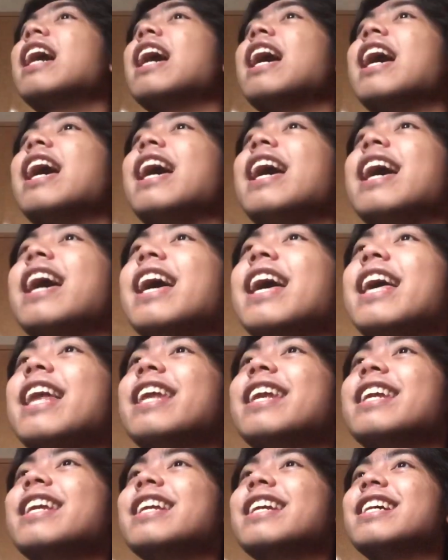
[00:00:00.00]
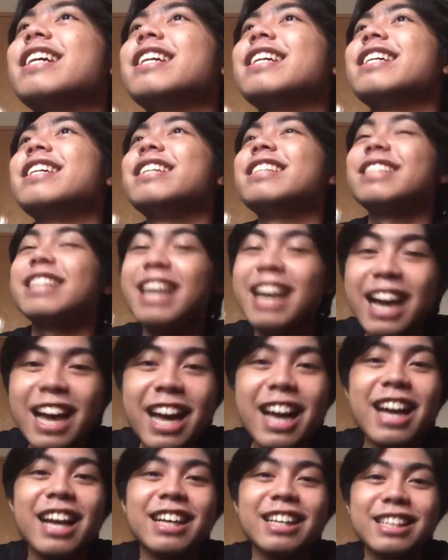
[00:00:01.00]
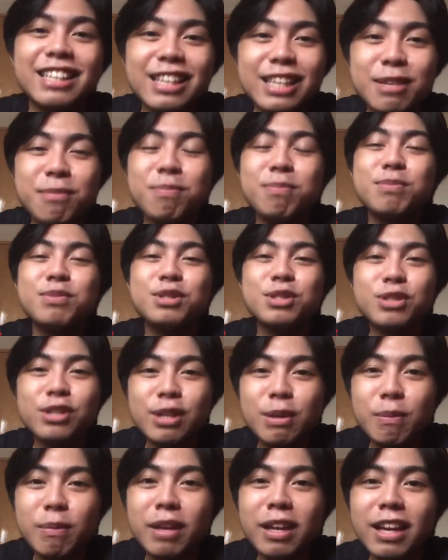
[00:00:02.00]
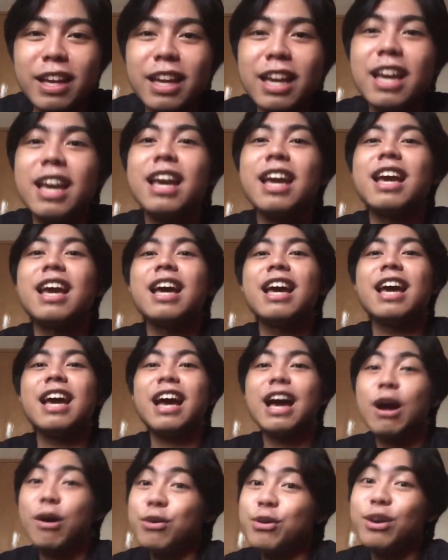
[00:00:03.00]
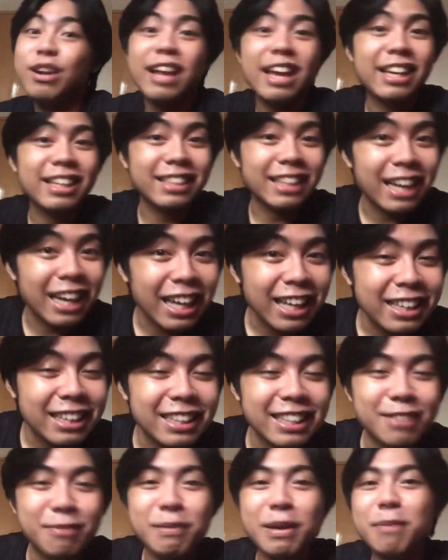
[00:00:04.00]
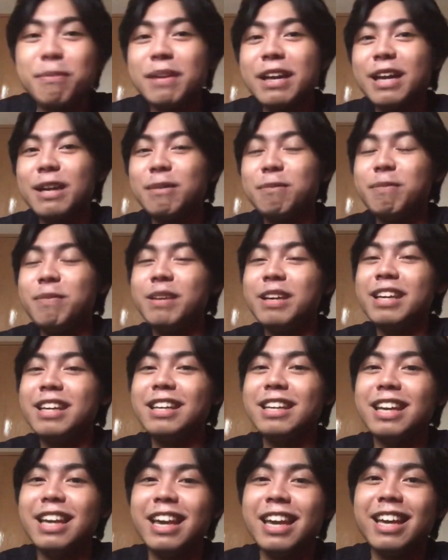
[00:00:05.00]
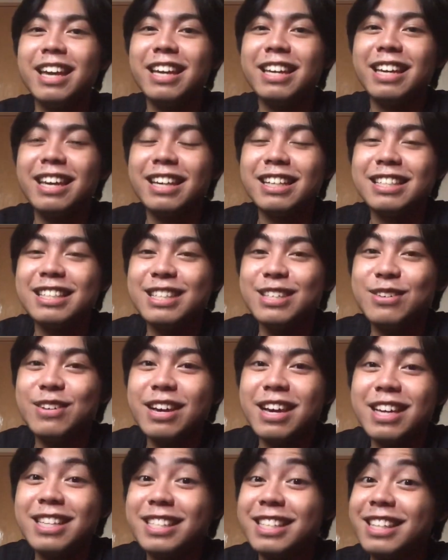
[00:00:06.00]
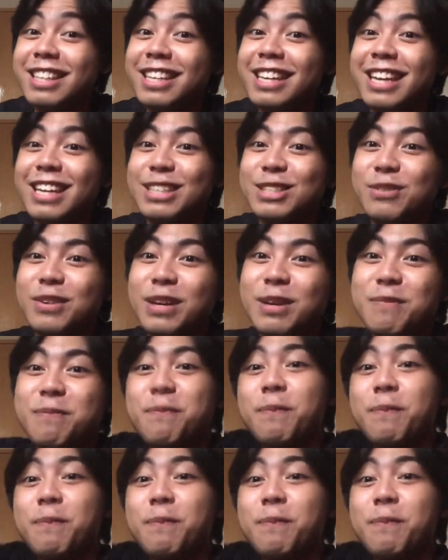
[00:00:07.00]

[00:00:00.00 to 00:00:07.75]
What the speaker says: And yeah, keep streaming How You Like That by Blackpink. And I'll see you guys in the next one.